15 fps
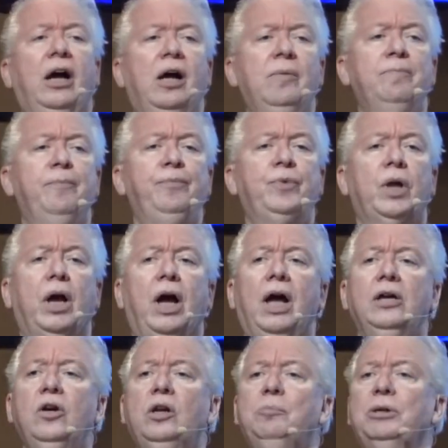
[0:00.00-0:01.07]
um,
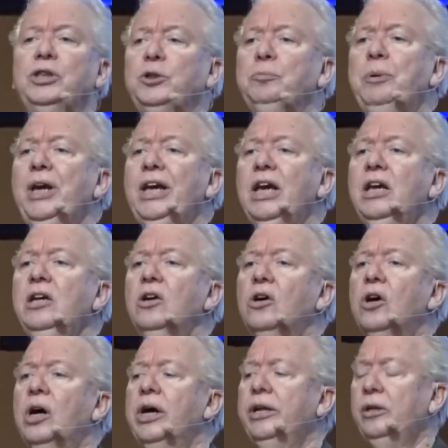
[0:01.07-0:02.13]
I'm going to be speaking
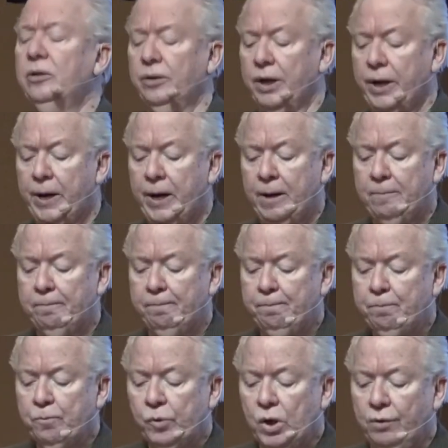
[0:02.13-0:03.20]
on um,
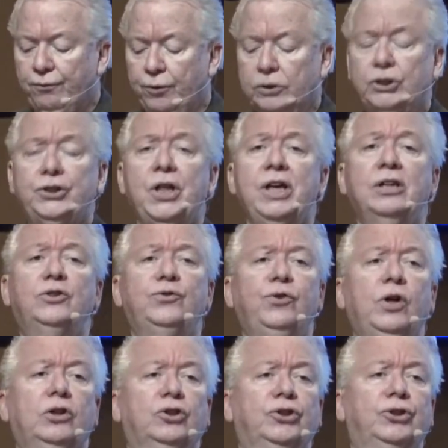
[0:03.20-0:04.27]
First Things
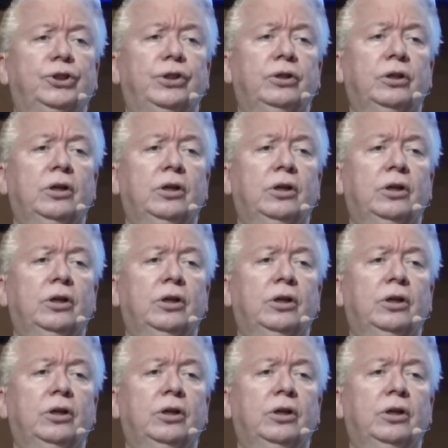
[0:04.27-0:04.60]
First,